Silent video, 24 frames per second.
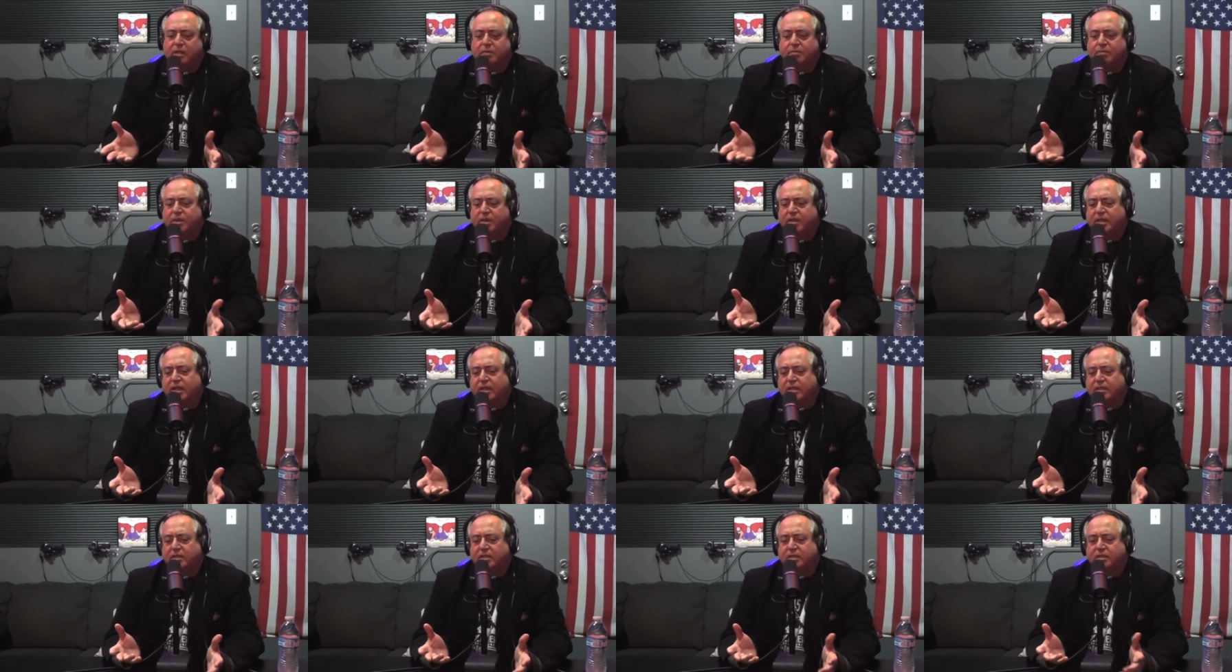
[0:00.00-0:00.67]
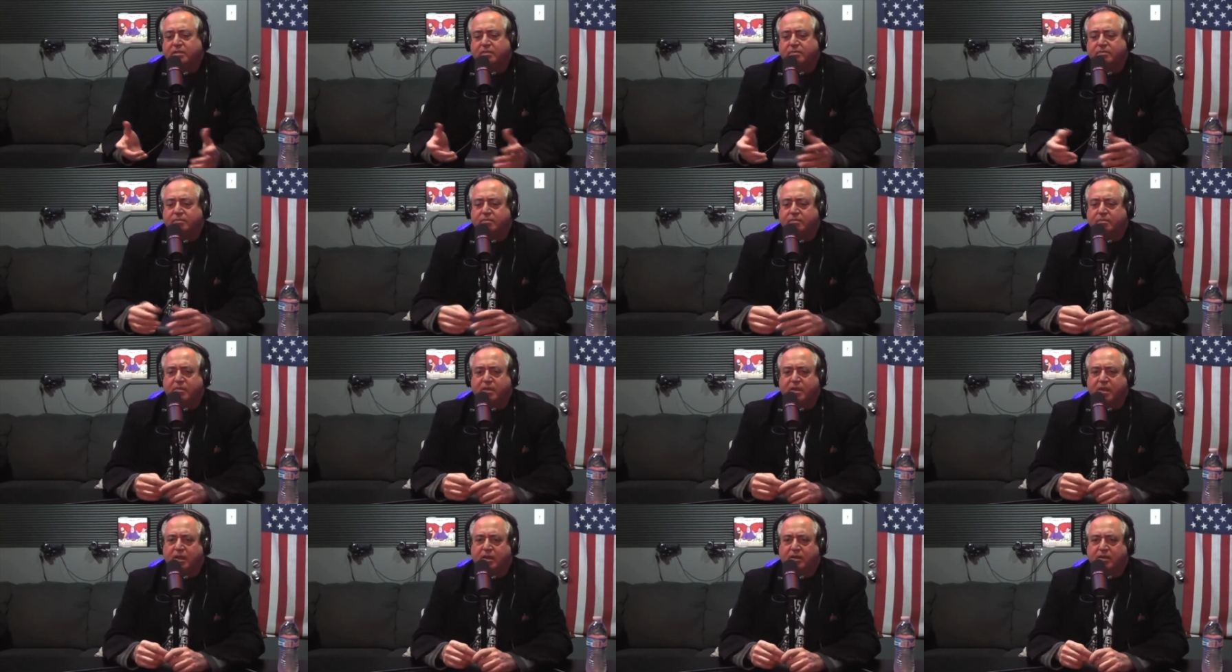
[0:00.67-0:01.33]
But that's
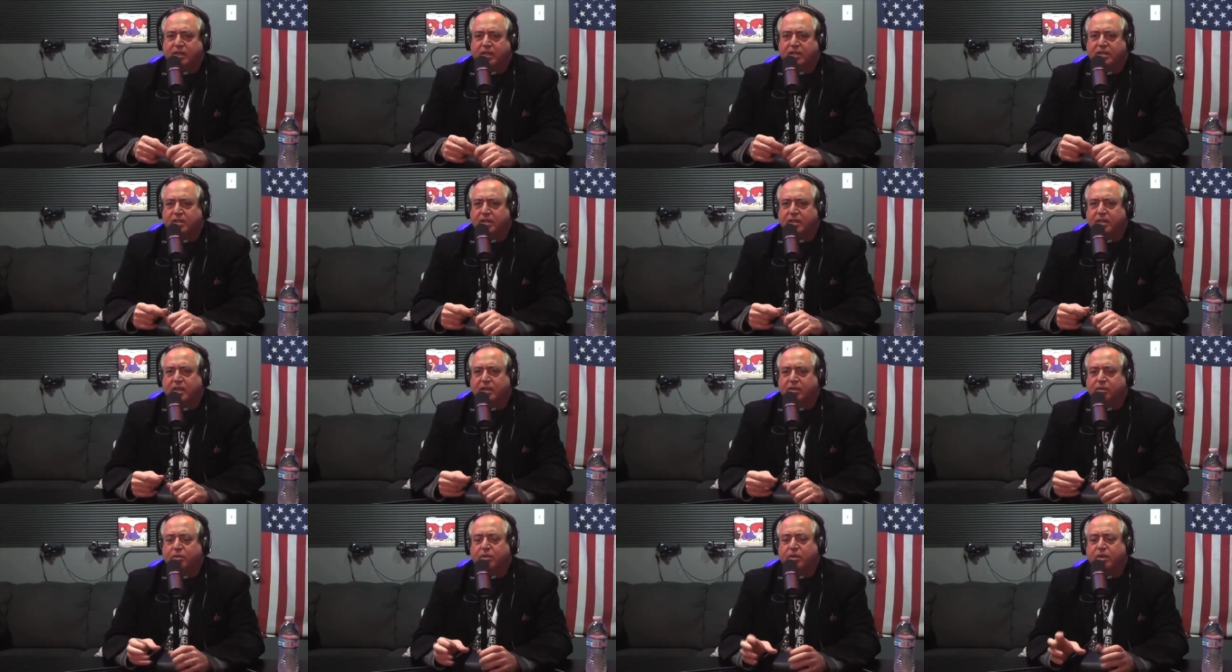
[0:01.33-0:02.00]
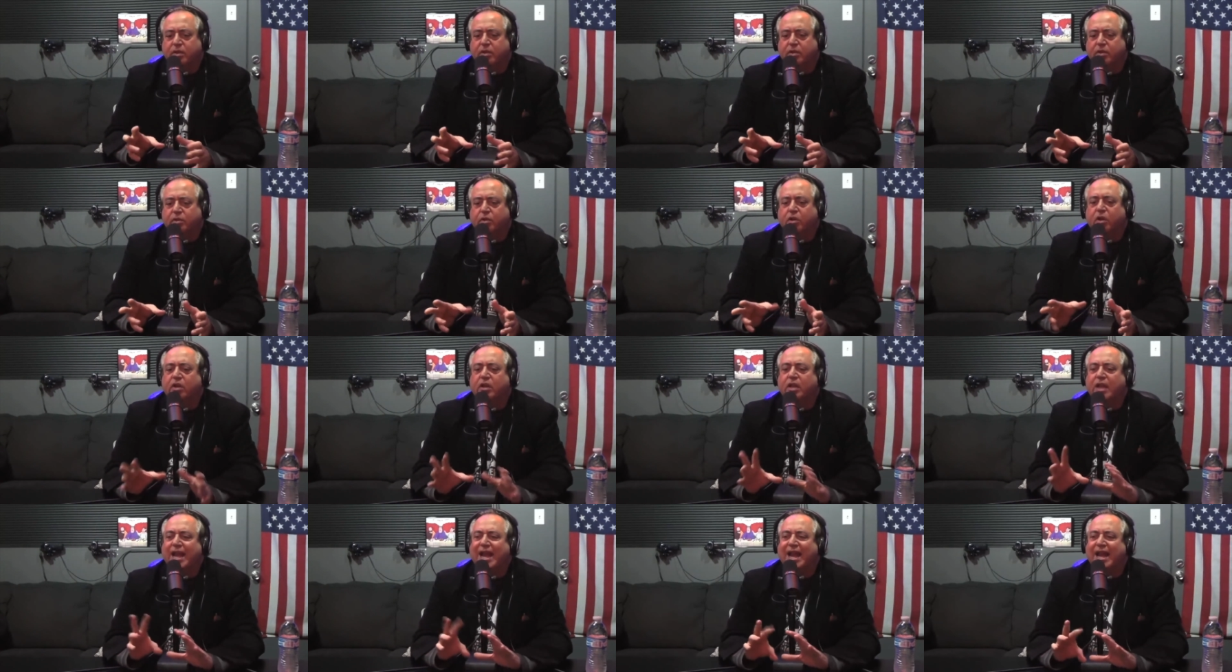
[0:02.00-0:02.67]
you know, it's not. It
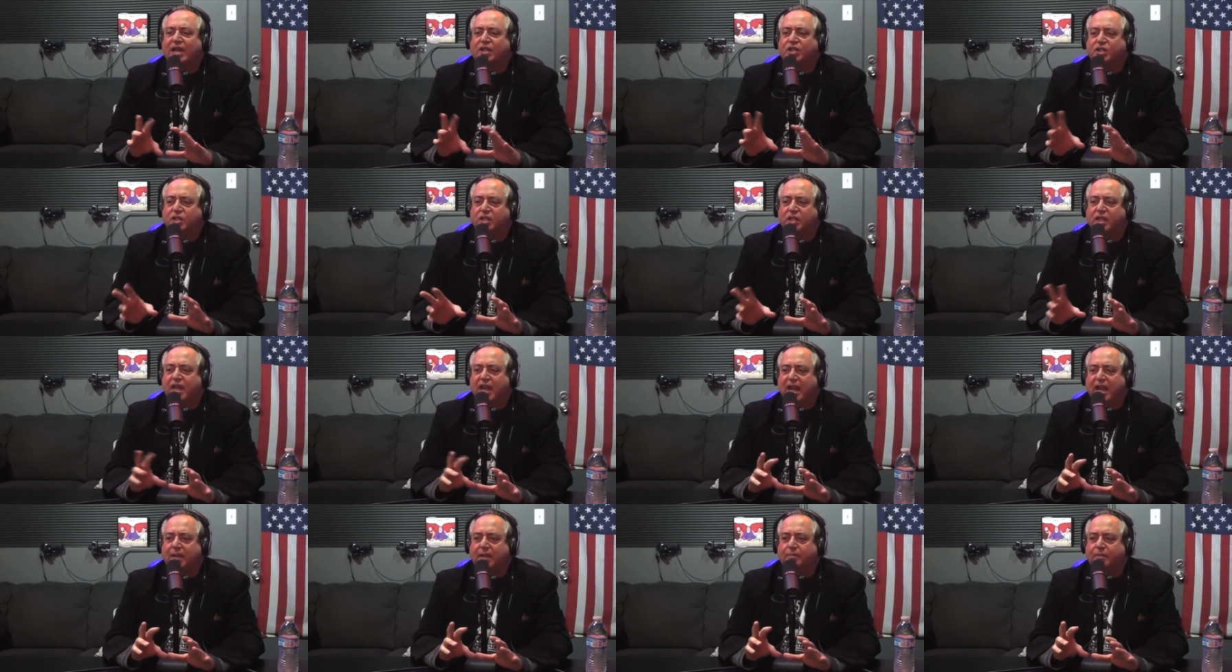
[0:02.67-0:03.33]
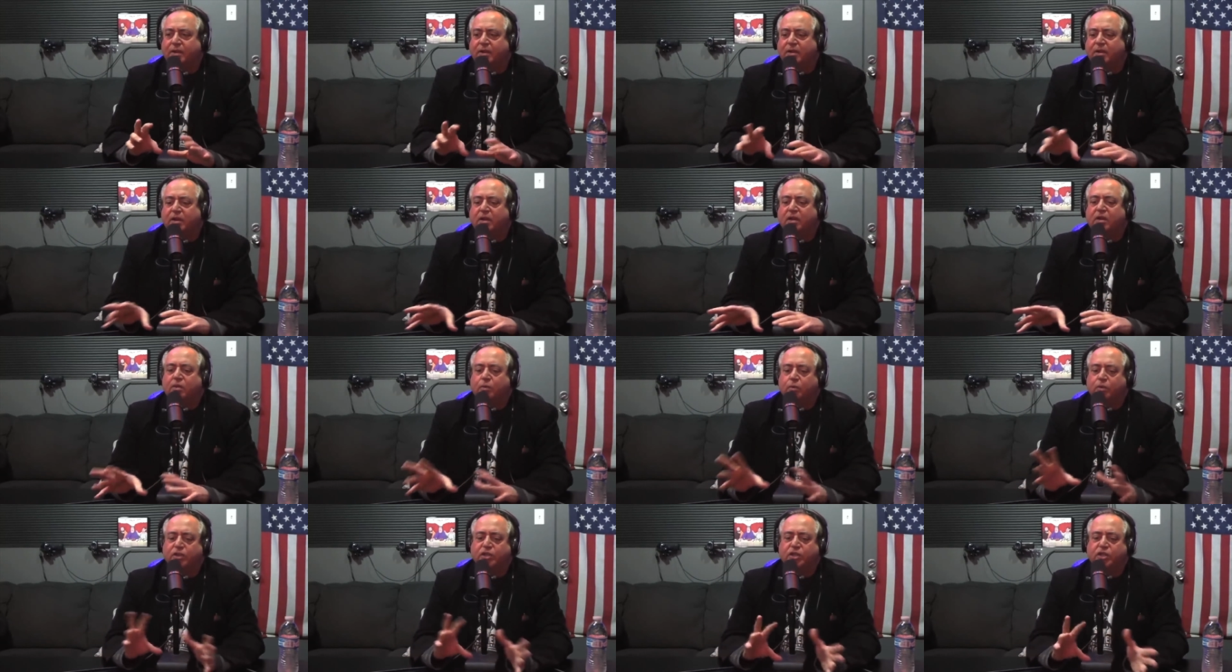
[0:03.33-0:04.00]
all actually happened.
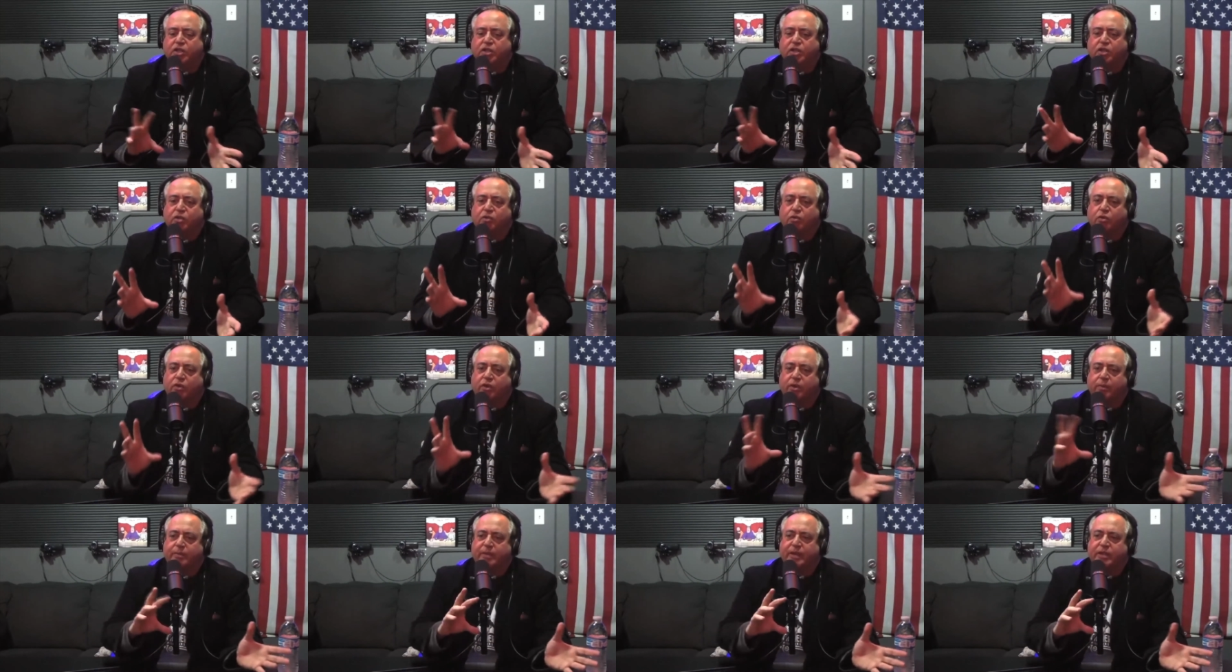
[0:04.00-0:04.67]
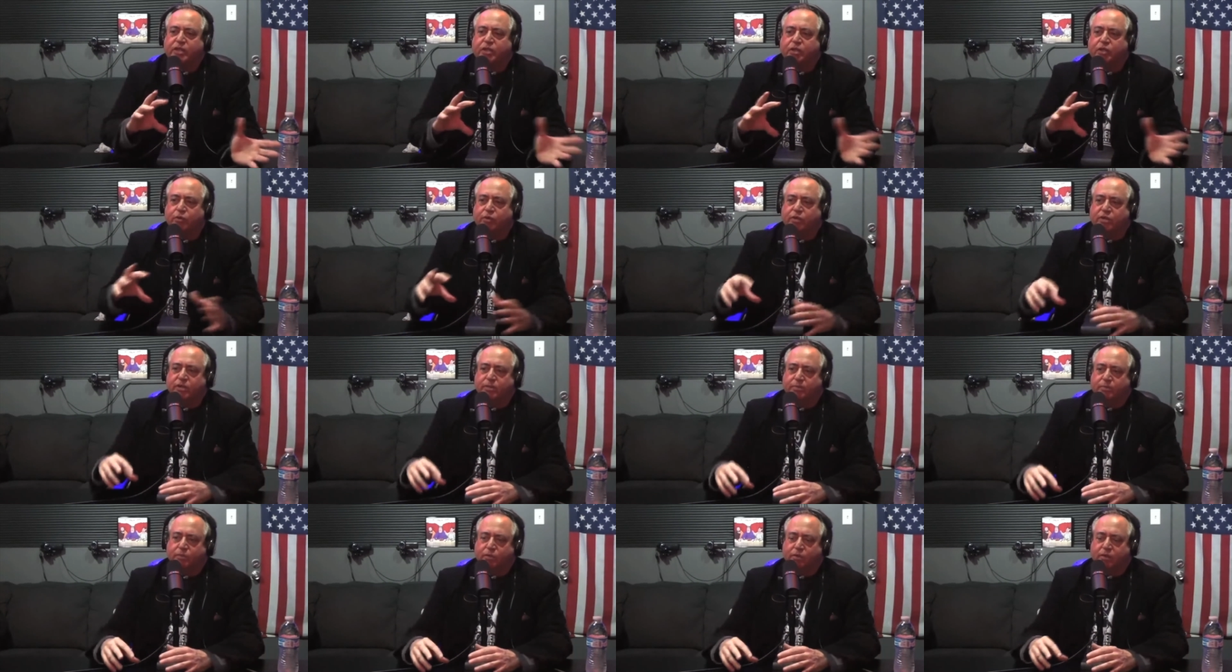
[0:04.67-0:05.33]
We just took all the best stories
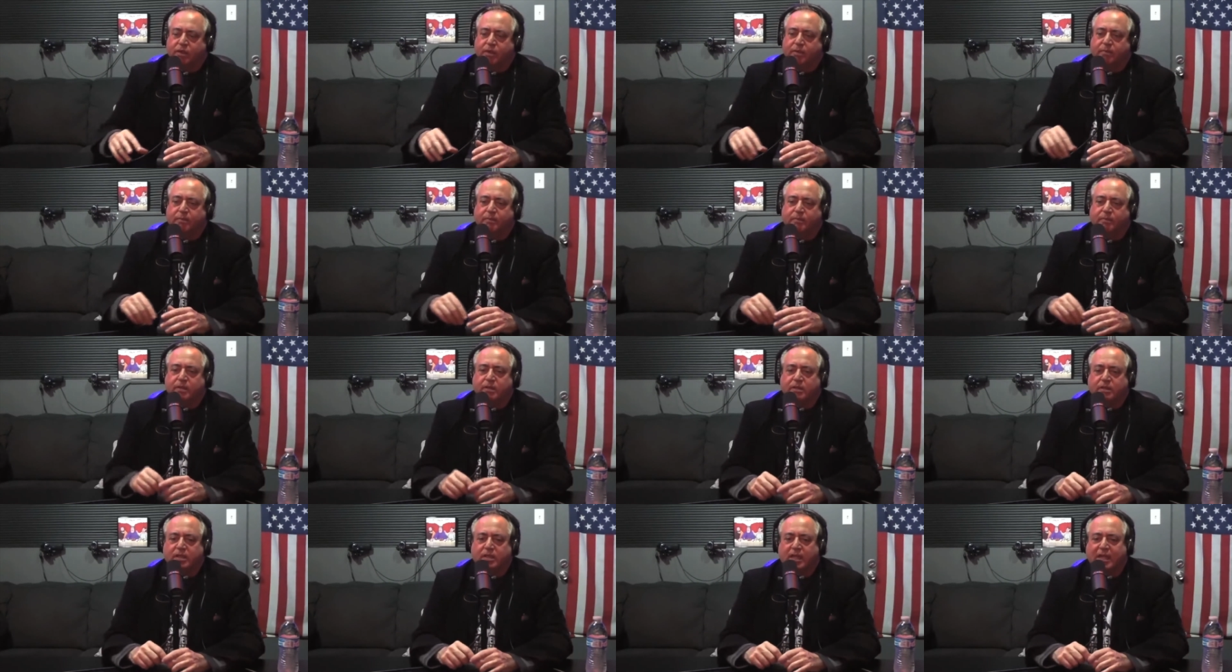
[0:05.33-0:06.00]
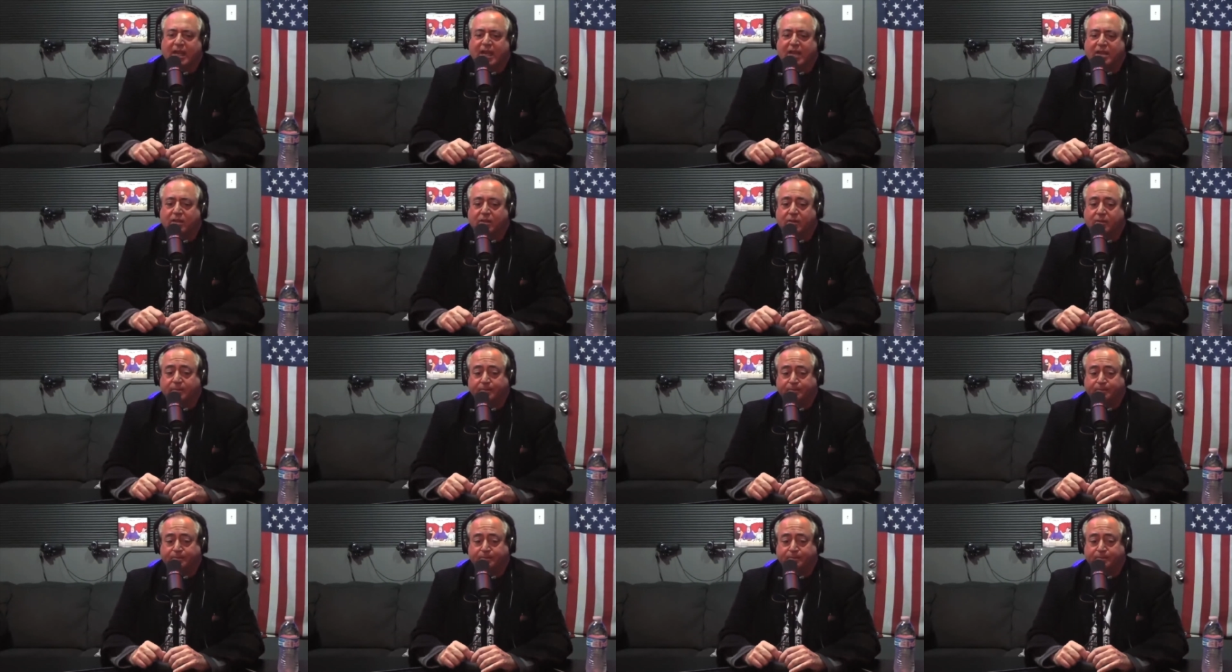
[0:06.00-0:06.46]
and put them together.